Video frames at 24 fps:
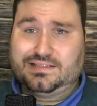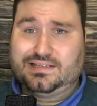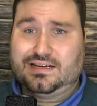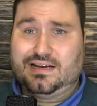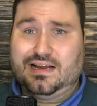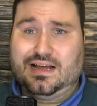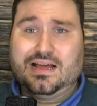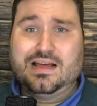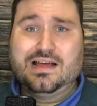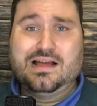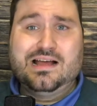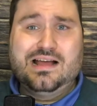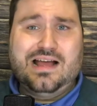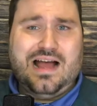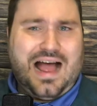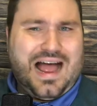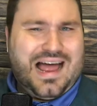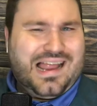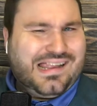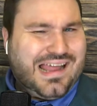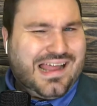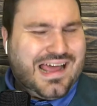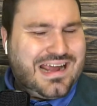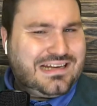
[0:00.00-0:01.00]
And
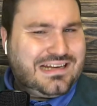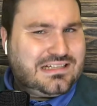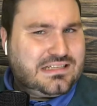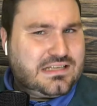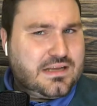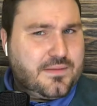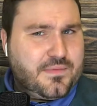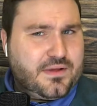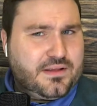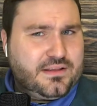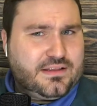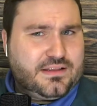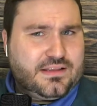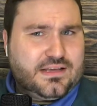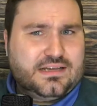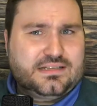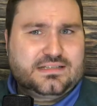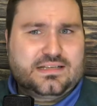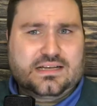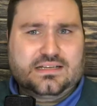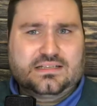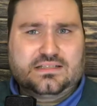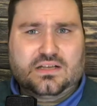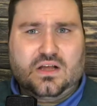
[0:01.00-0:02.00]
I liked some of the things
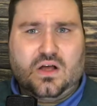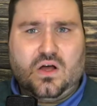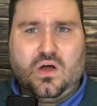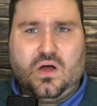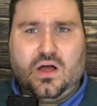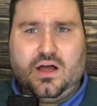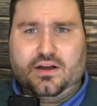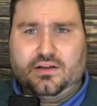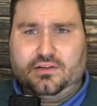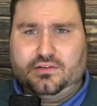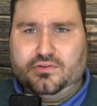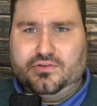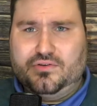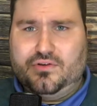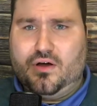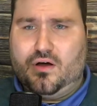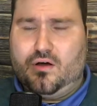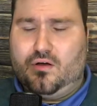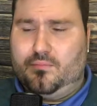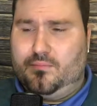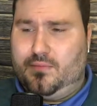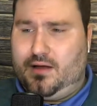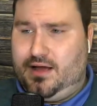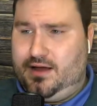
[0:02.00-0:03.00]
I saw out of Luke
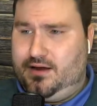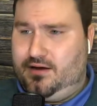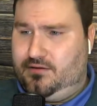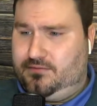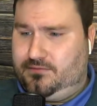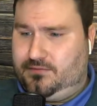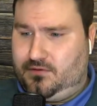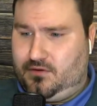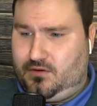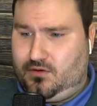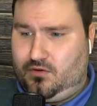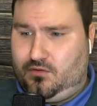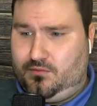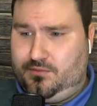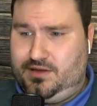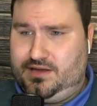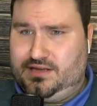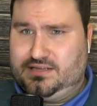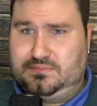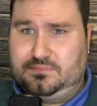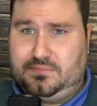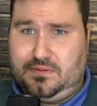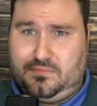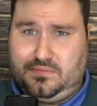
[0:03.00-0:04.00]
Altmyer for Ole
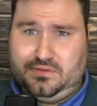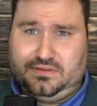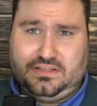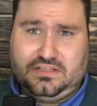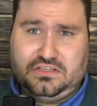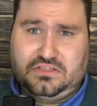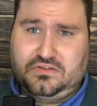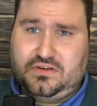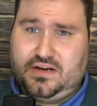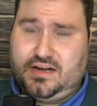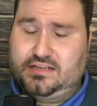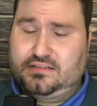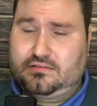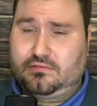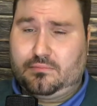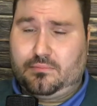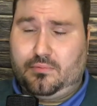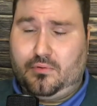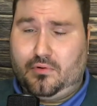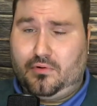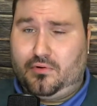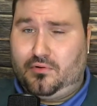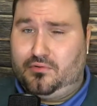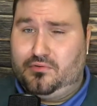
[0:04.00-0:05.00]
Miss, but with this transfer
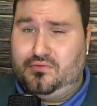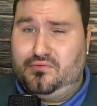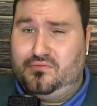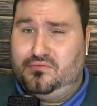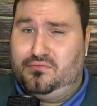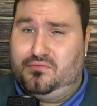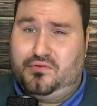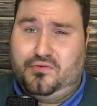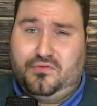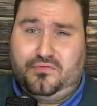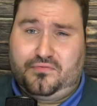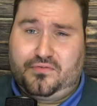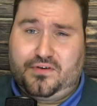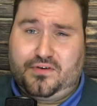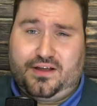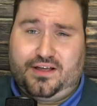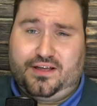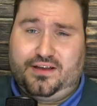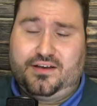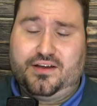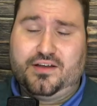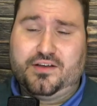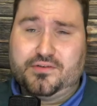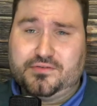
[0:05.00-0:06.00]
portal, who
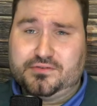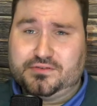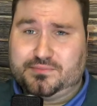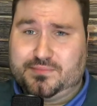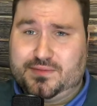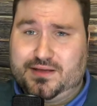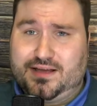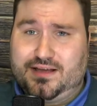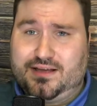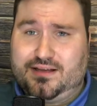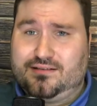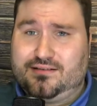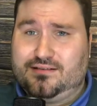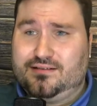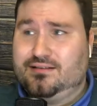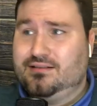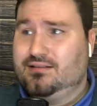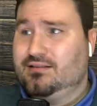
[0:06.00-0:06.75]
freaking knows, man?